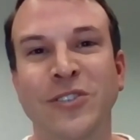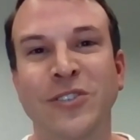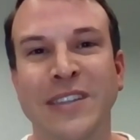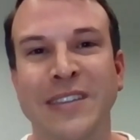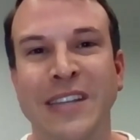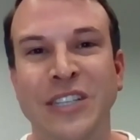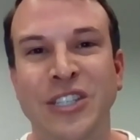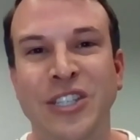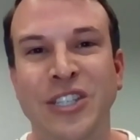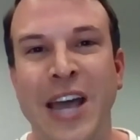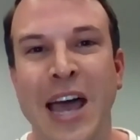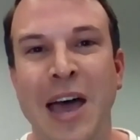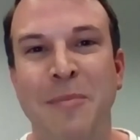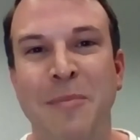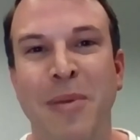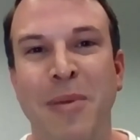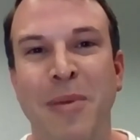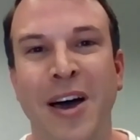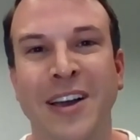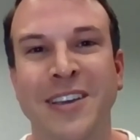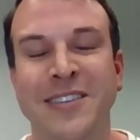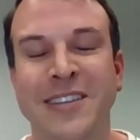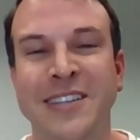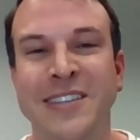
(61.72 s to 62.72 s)
using the chat
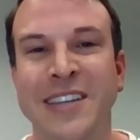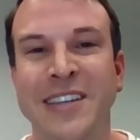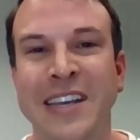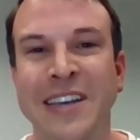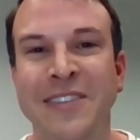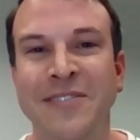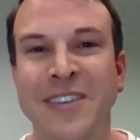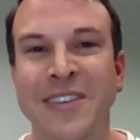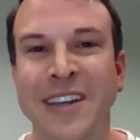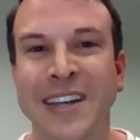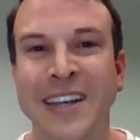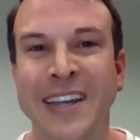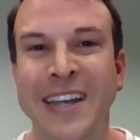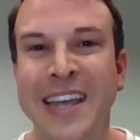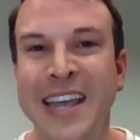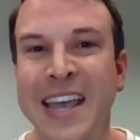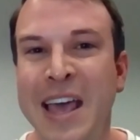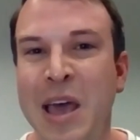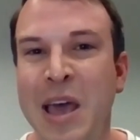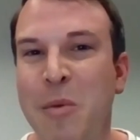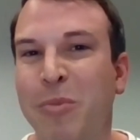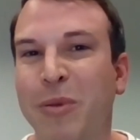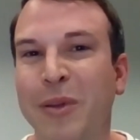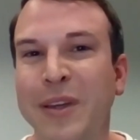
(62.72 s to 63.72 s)
box this evening.
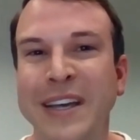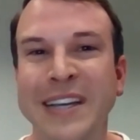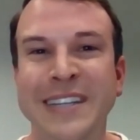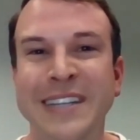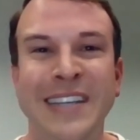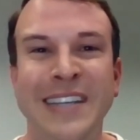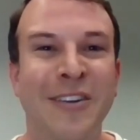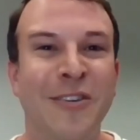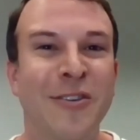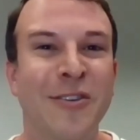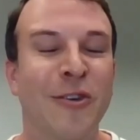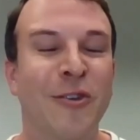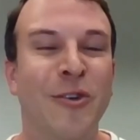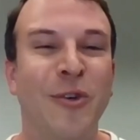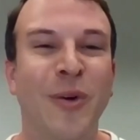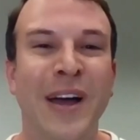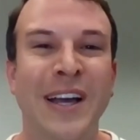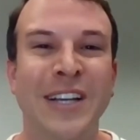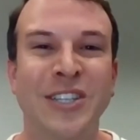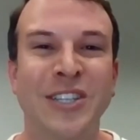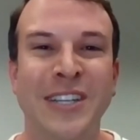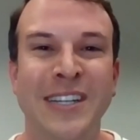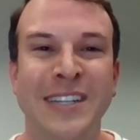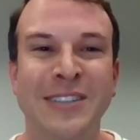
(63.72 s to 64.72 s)
Please enter your
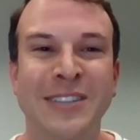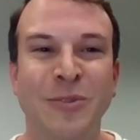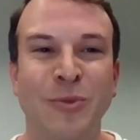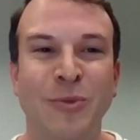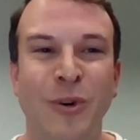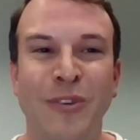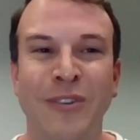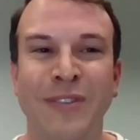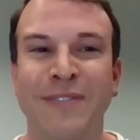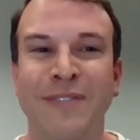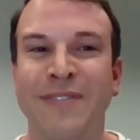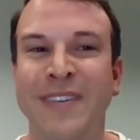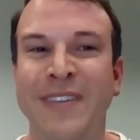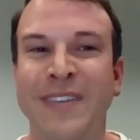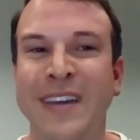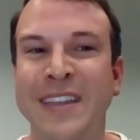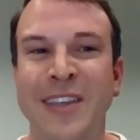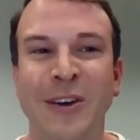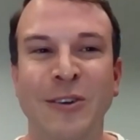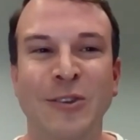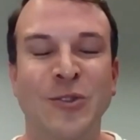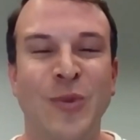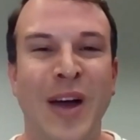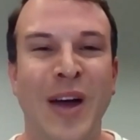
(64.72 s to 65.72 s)
questions. We'll feed
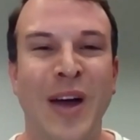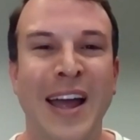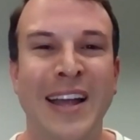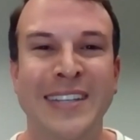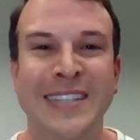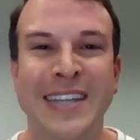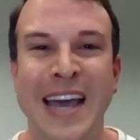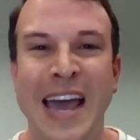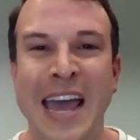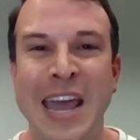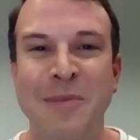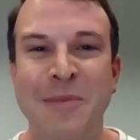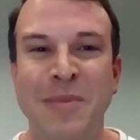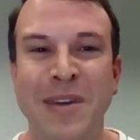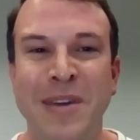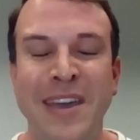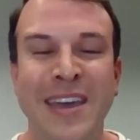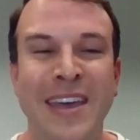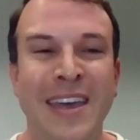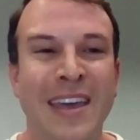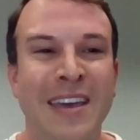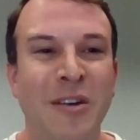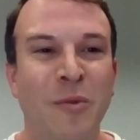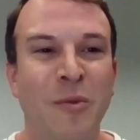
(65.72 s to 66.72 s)
those right to
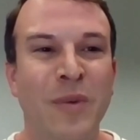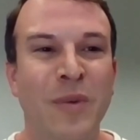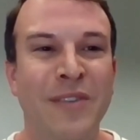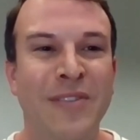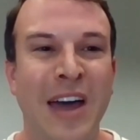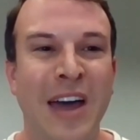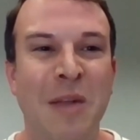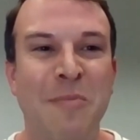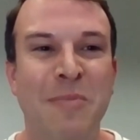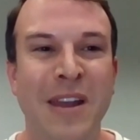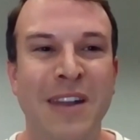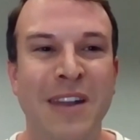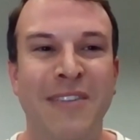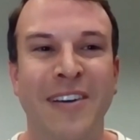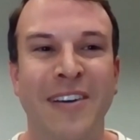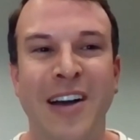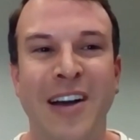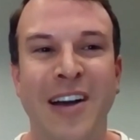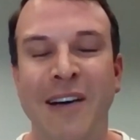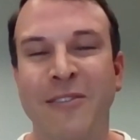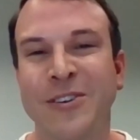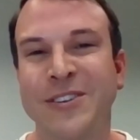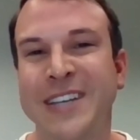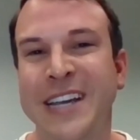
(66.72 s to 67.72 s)
Amy. We've had a bit of a
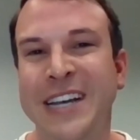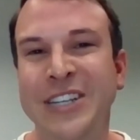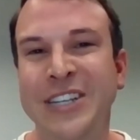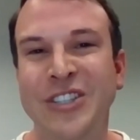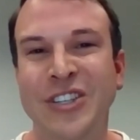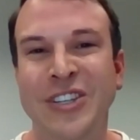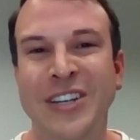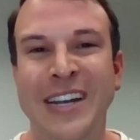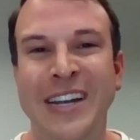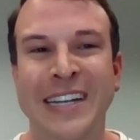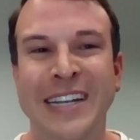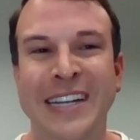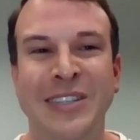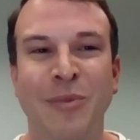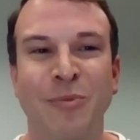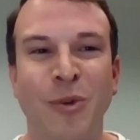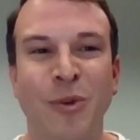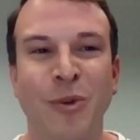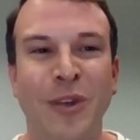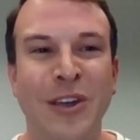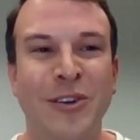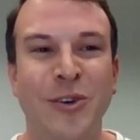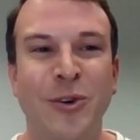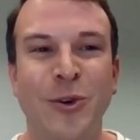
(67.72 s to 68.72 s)
conversation and some
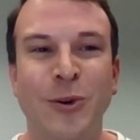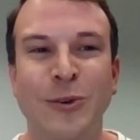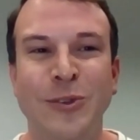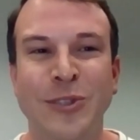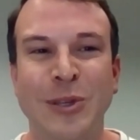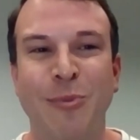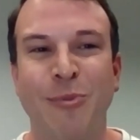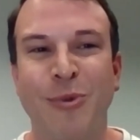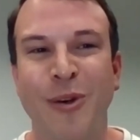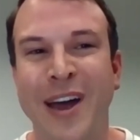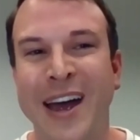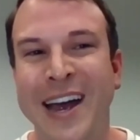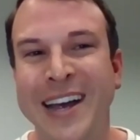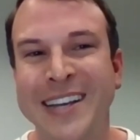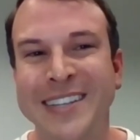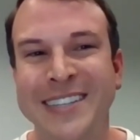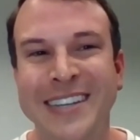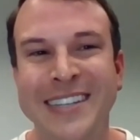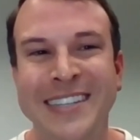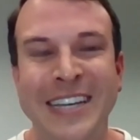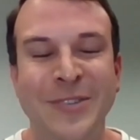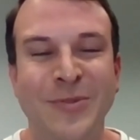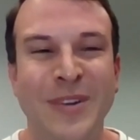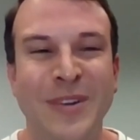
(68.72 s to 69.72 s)
really cool
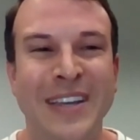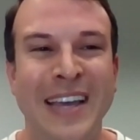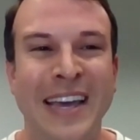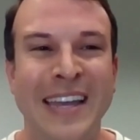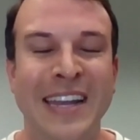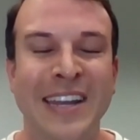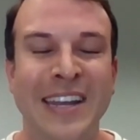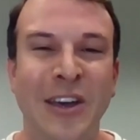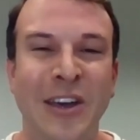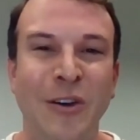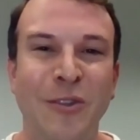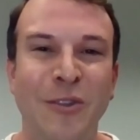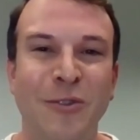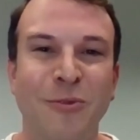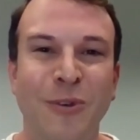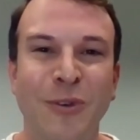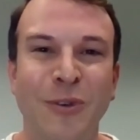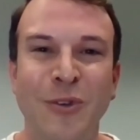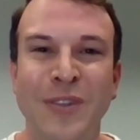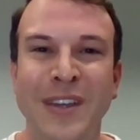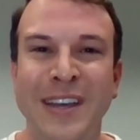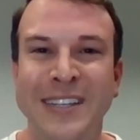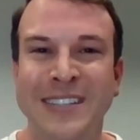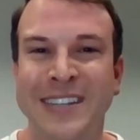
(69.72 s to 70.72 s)
surprises as we kind of go
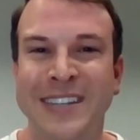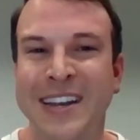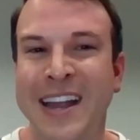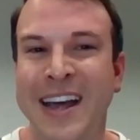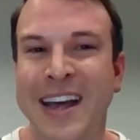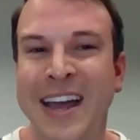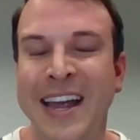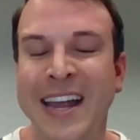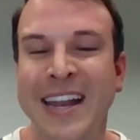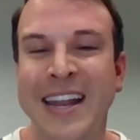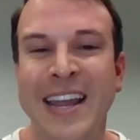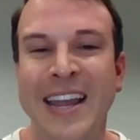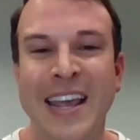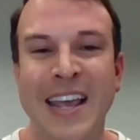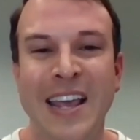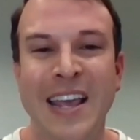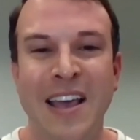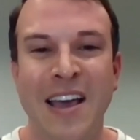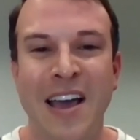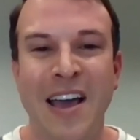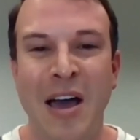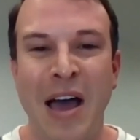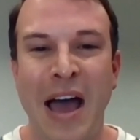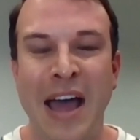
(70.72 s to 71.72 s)
through this tonight.
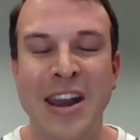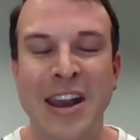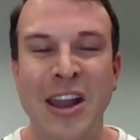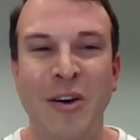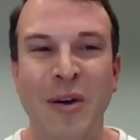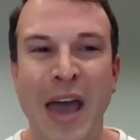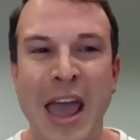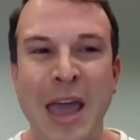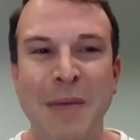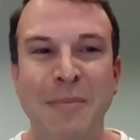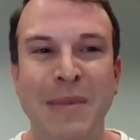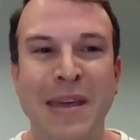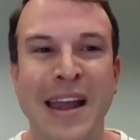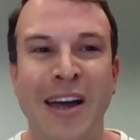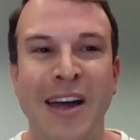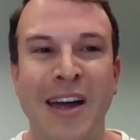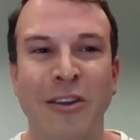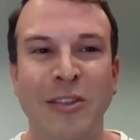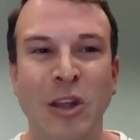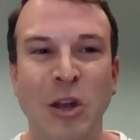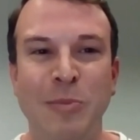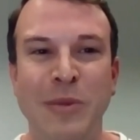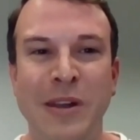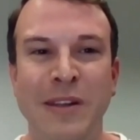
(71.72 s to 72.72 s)
I know Amy and I are
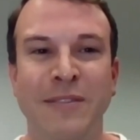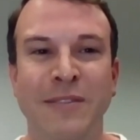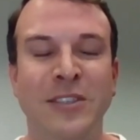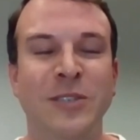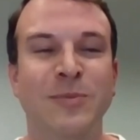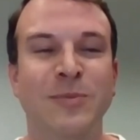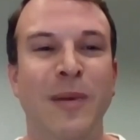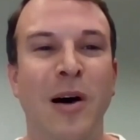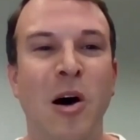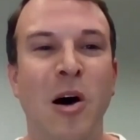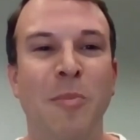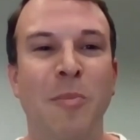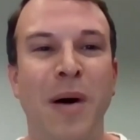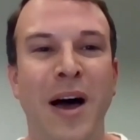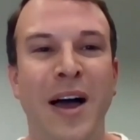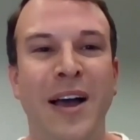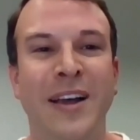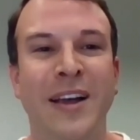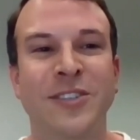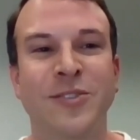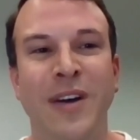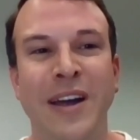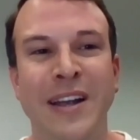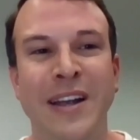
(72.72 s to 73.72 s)
a little bit of a small
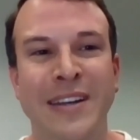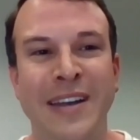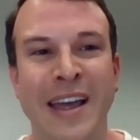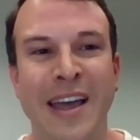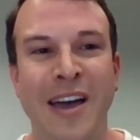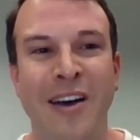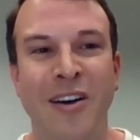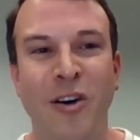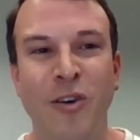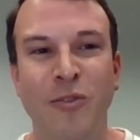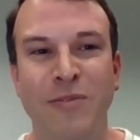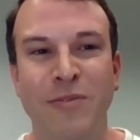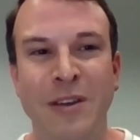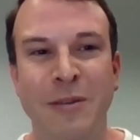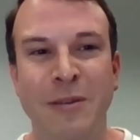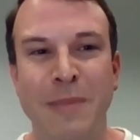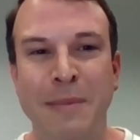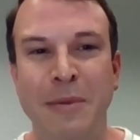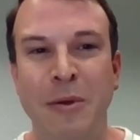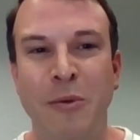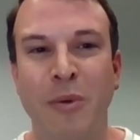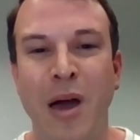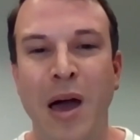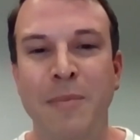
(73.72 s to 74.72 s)
box right now. Hopefully,
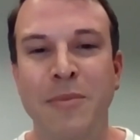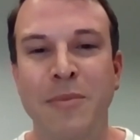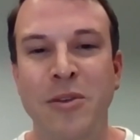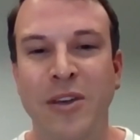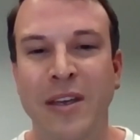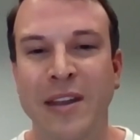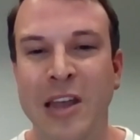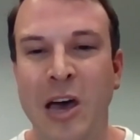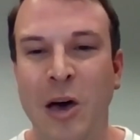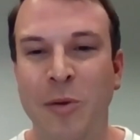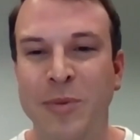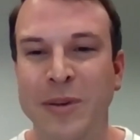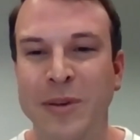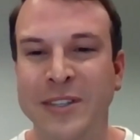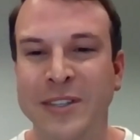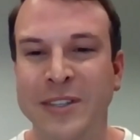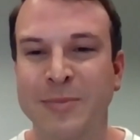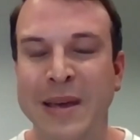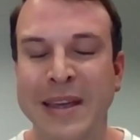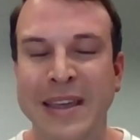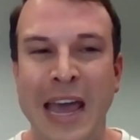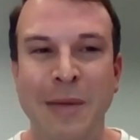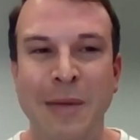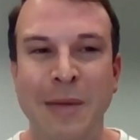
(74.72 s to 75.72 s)
maybe Rob, you can help us
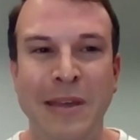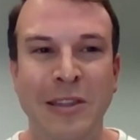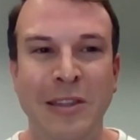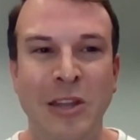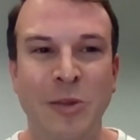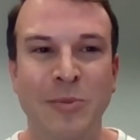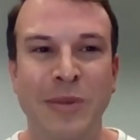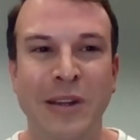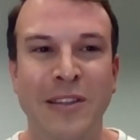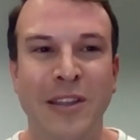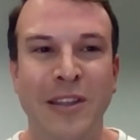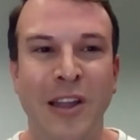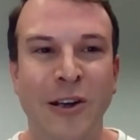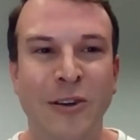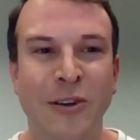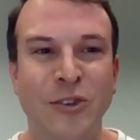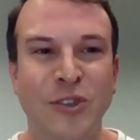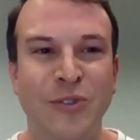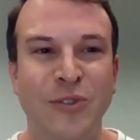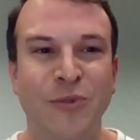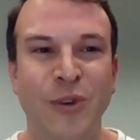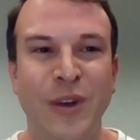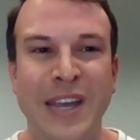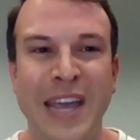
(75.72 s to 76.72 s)
make Amy a little bit
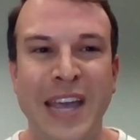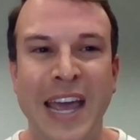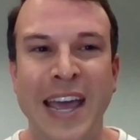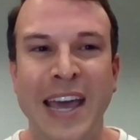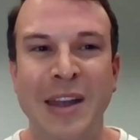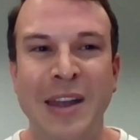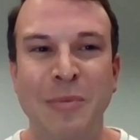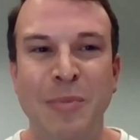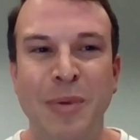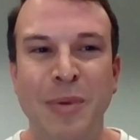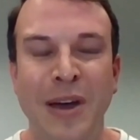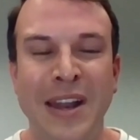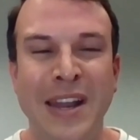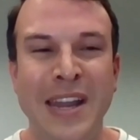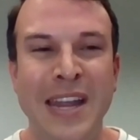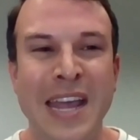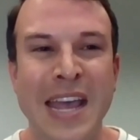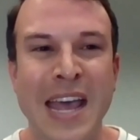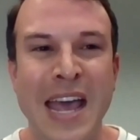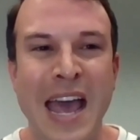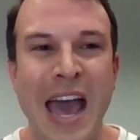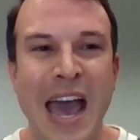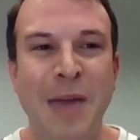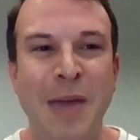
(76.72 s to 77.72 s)
larger if we can. But
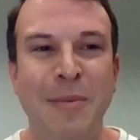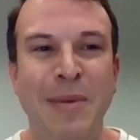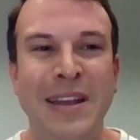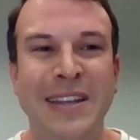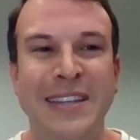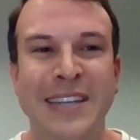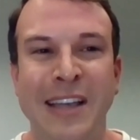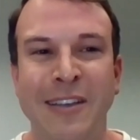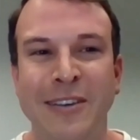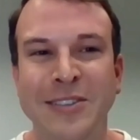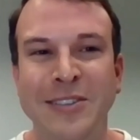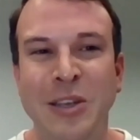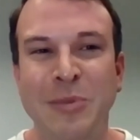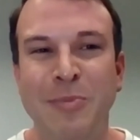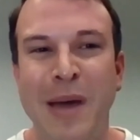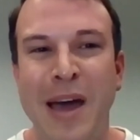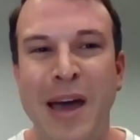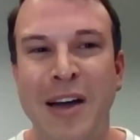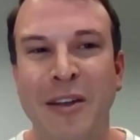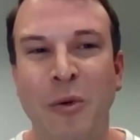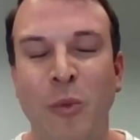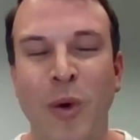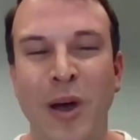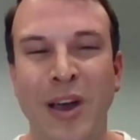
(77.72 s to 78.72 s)
Amy, tell us
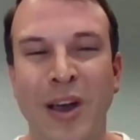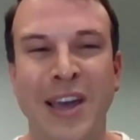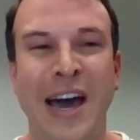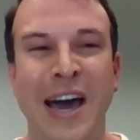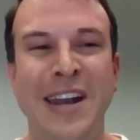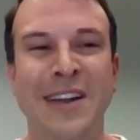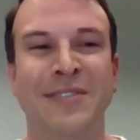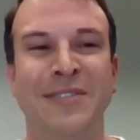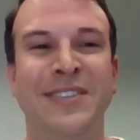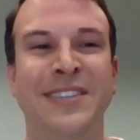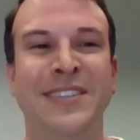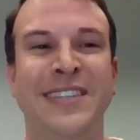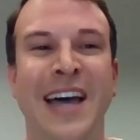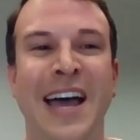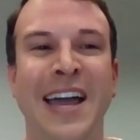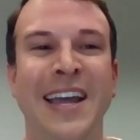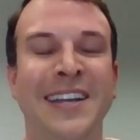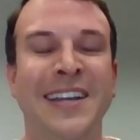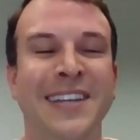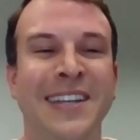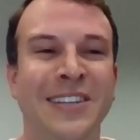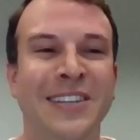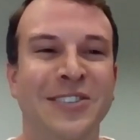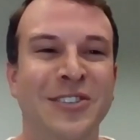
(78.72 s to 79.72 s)
about what kind of
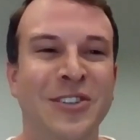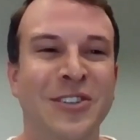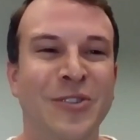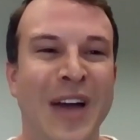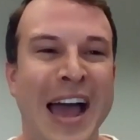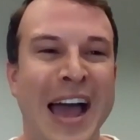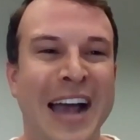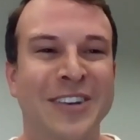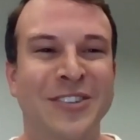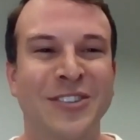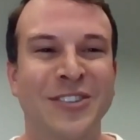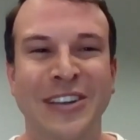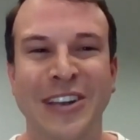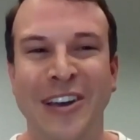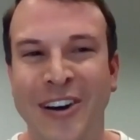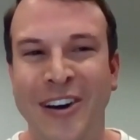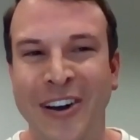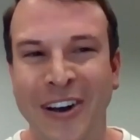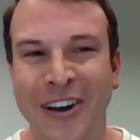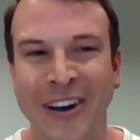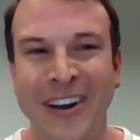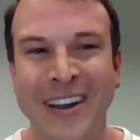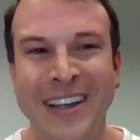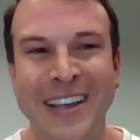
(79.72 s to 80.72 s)
scientist you
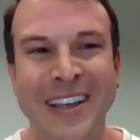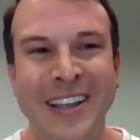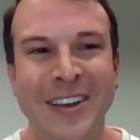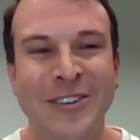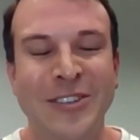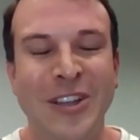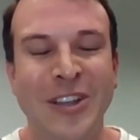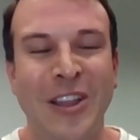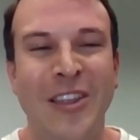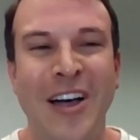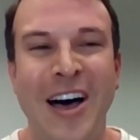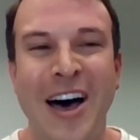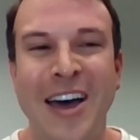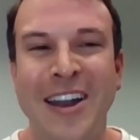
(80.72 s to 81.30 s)
actually are. There's a